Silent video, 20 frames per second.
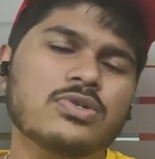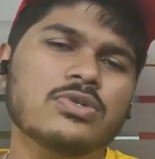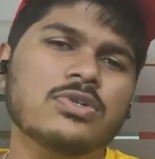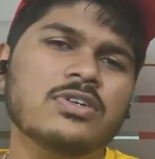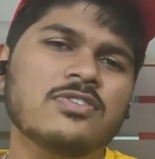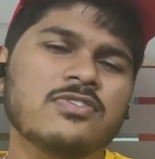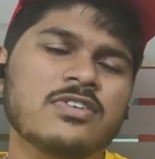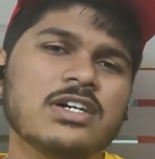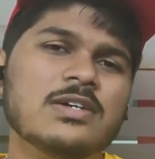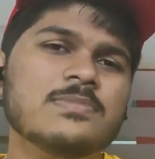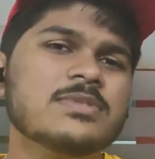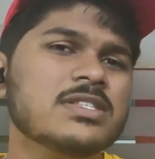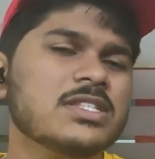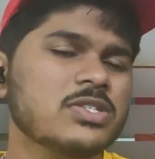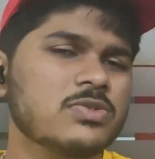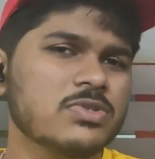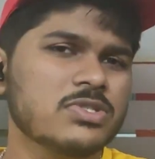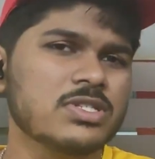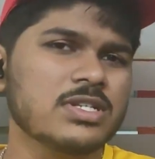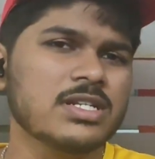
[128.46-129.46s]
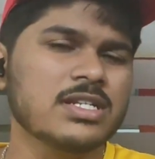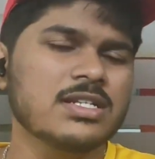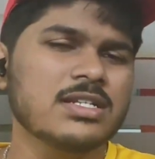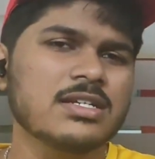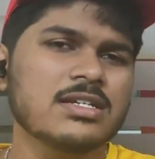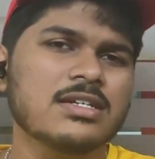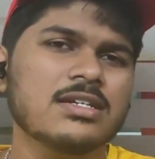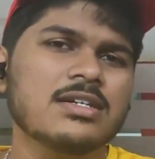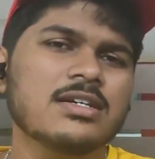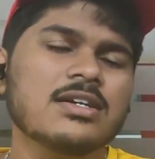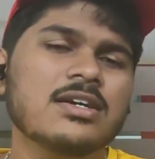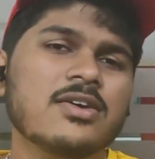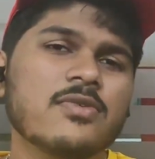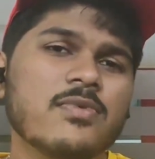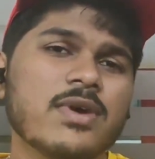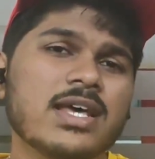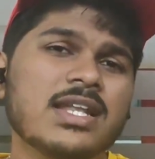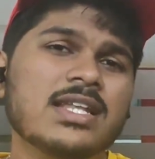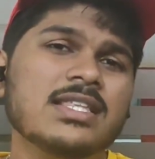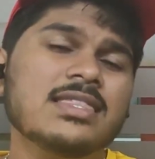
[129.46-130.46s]
to firms in Switzerland,
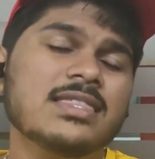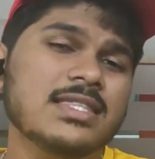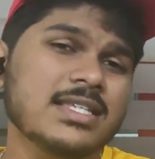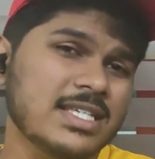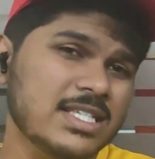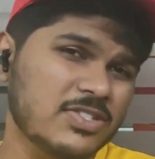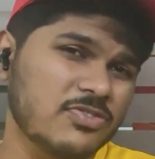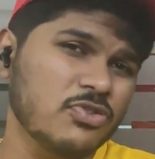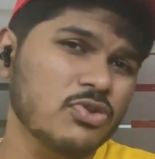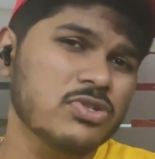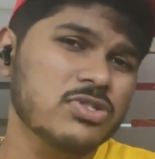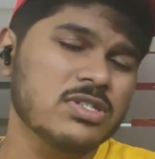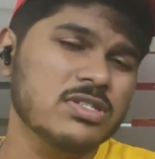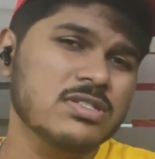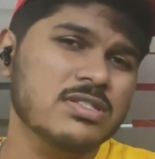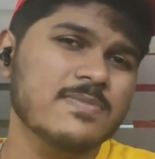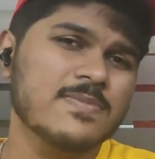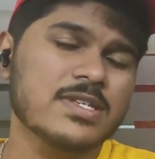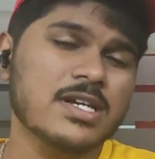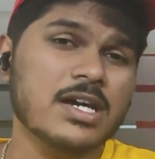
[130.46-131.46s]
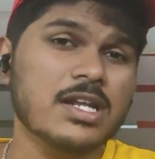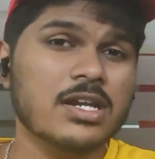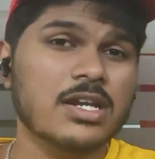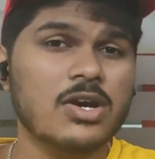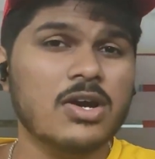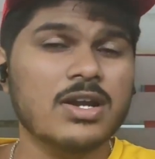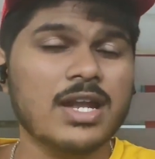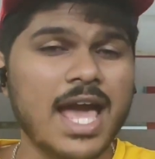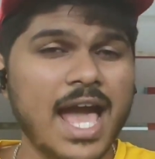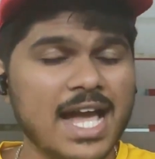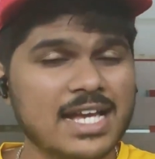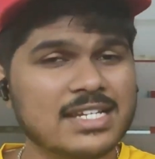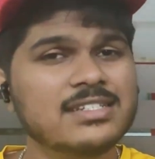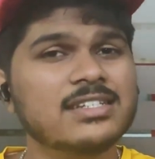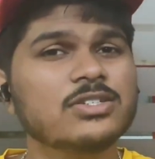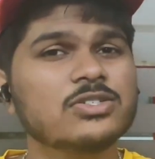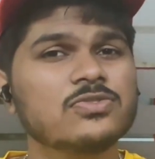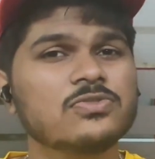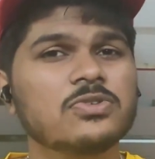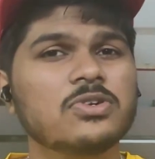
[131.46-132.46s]
wherein these fuel systems are not
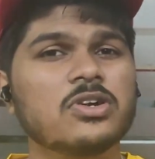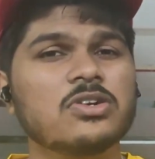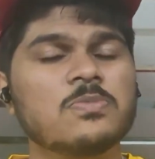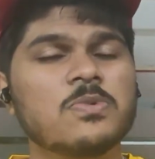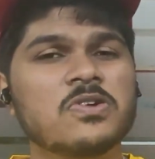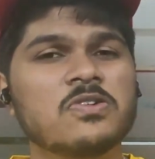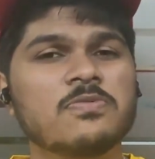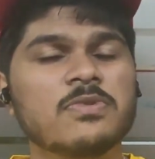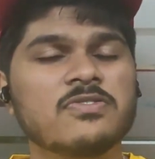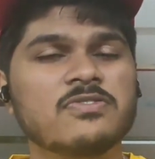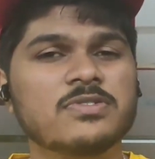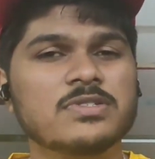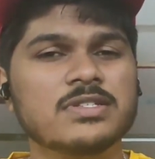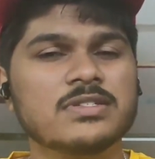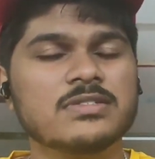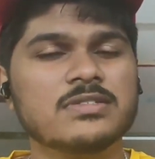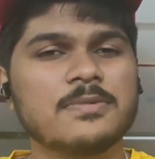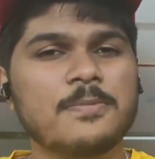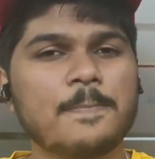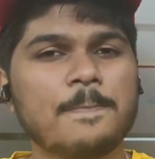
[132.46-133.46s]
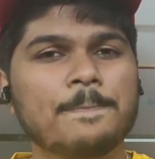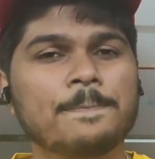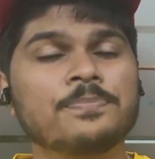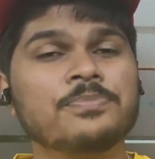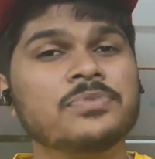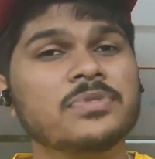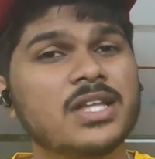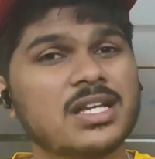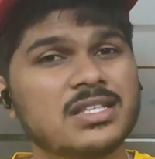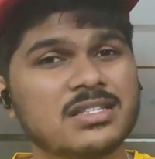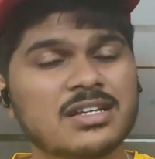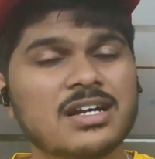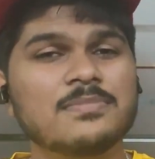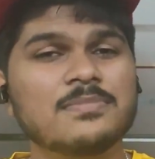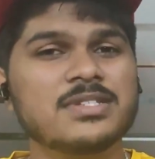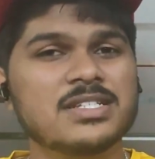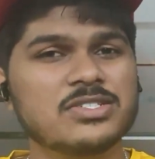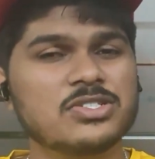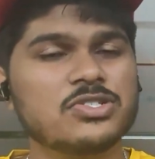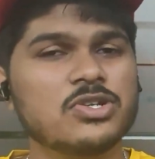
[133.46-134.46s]
actually used for automotive purposes. That comes
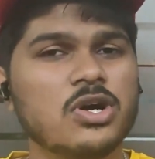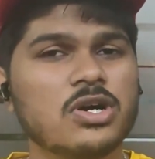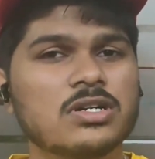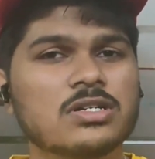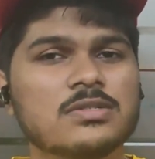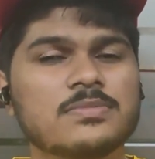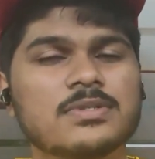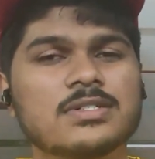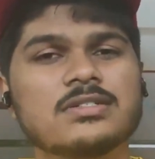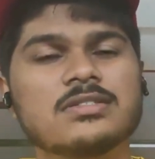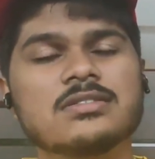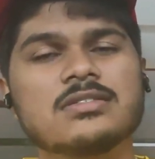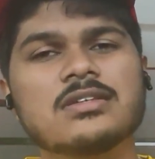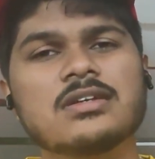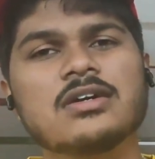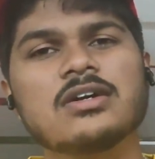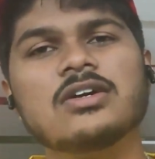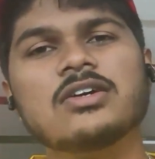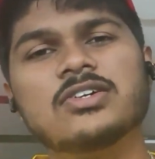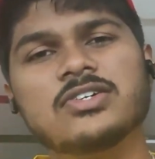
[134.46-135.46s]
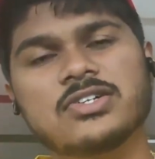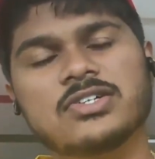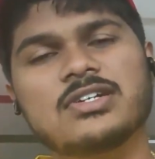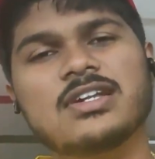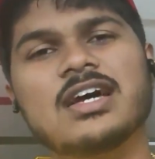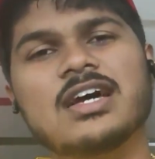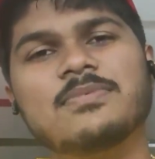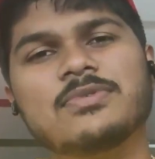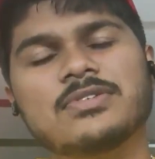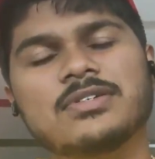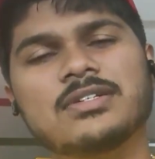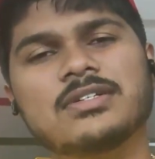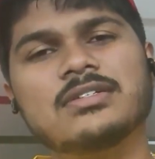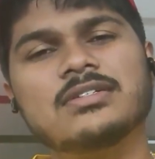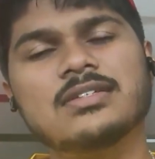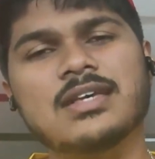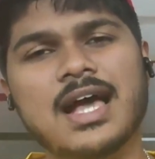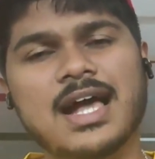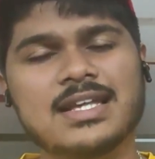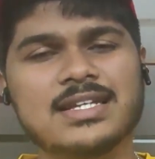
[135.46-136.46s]
as a shocker because Hyundai
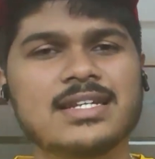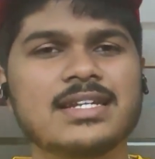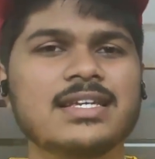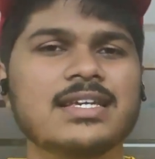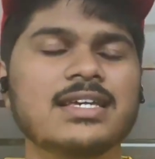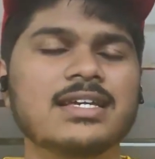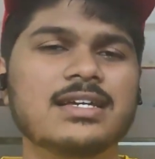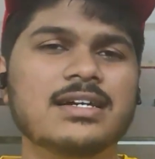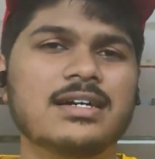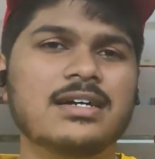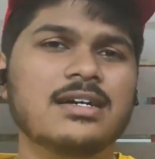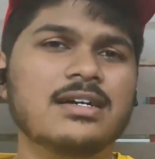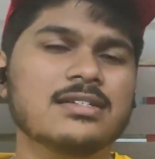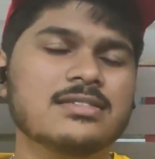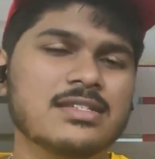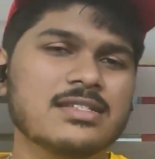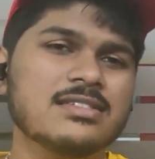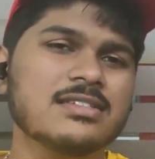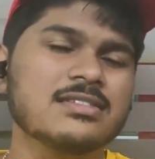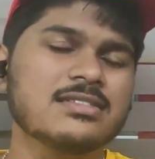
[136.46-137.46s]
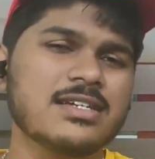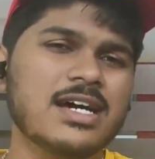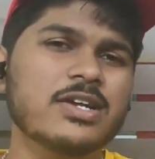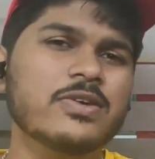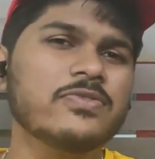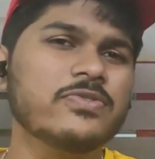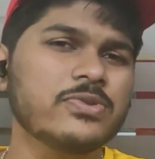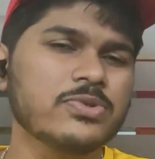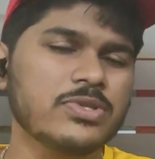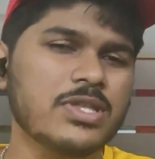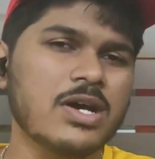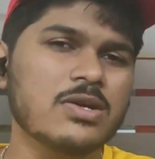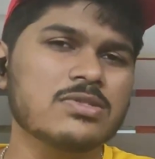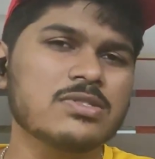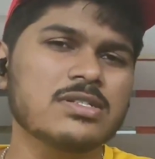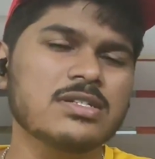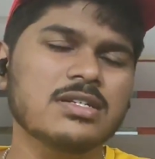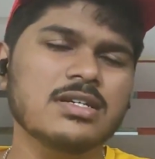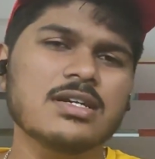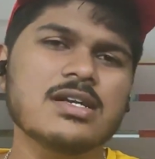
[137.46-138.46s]
Motors actually, since the start of
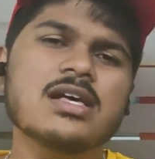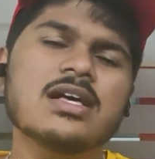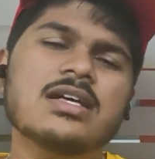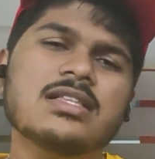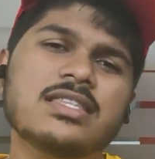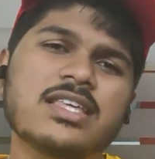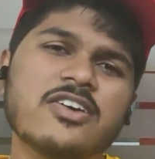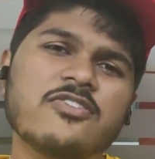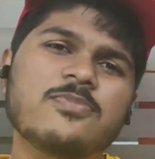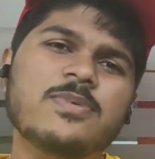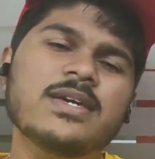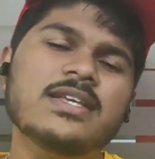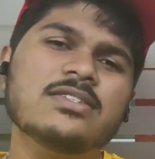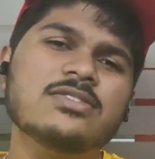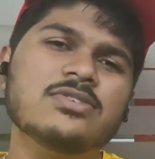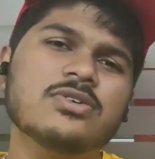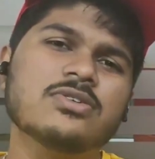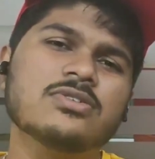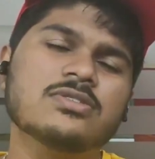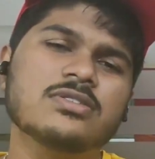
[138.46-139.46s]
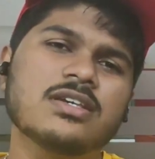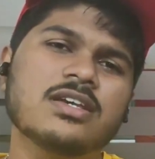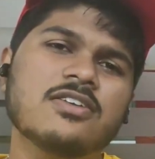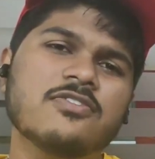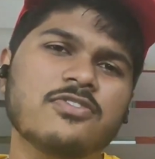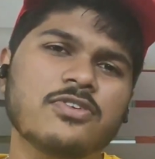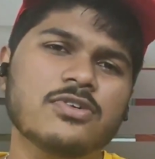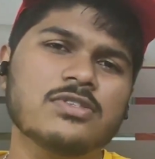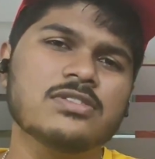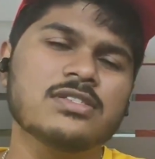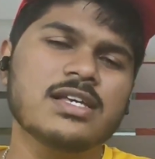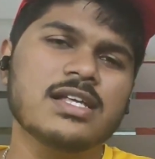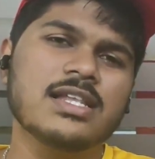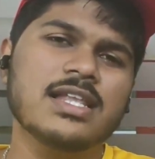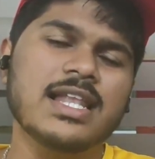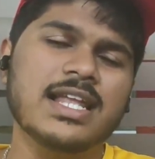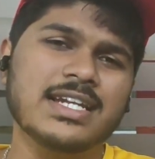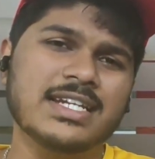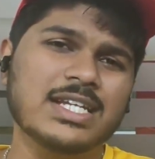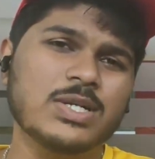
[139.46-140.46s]
2000, they've been sourcing fuel cell
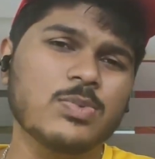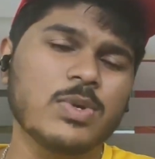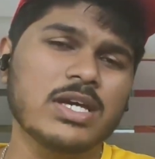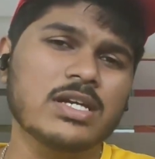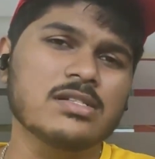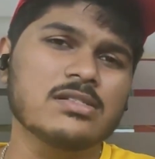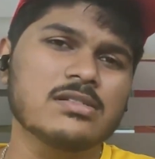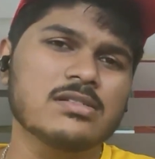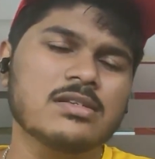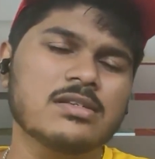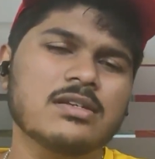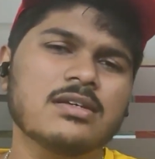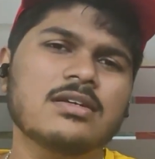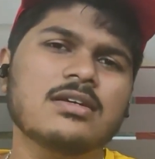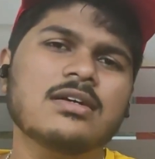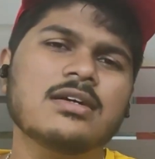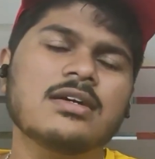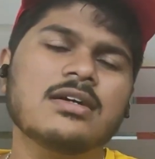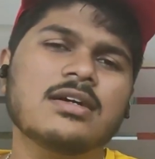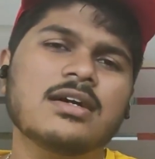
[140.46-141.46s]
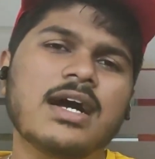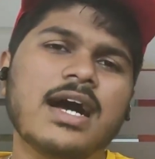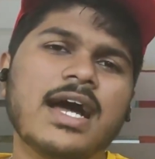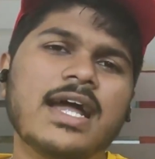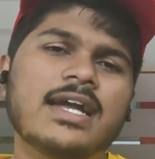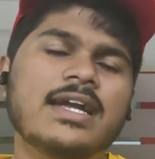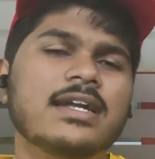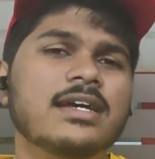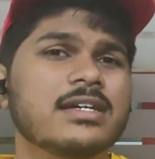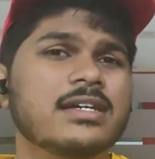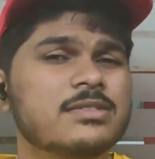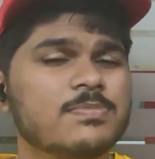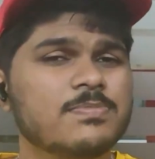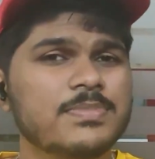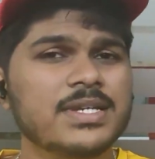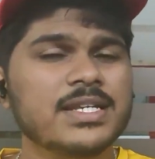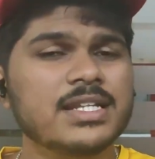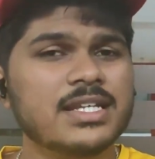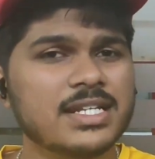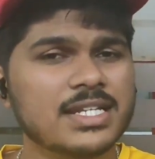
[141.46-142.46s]
electric vehicles. And it's
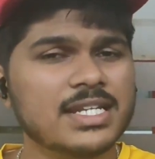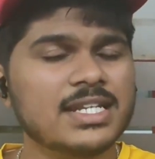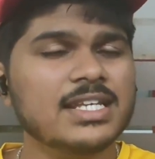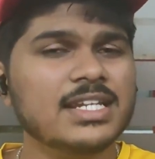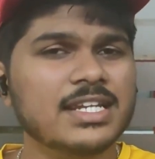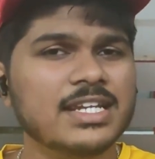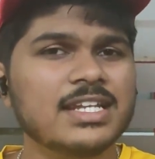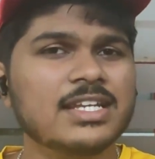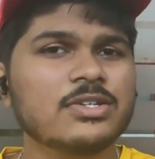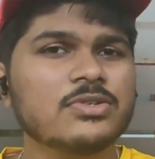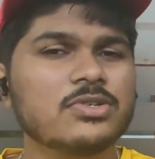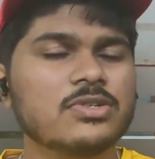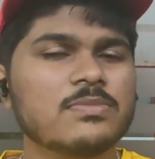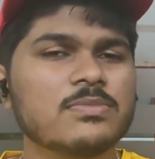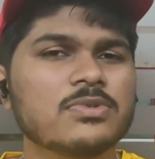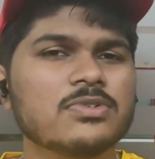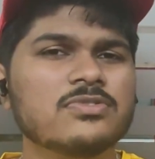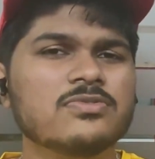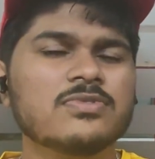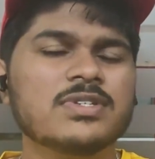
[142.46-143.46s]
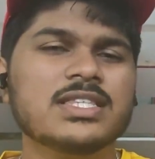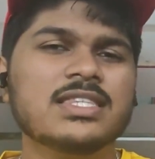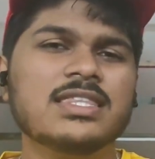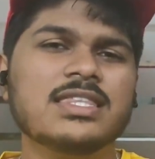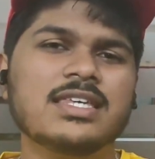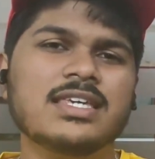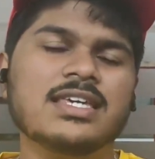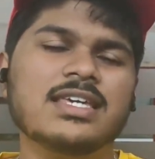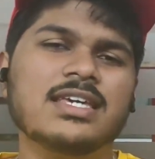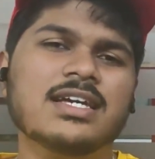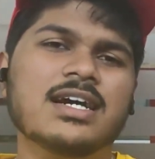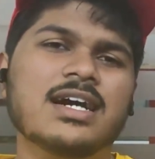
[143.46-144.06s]
been a really good move with the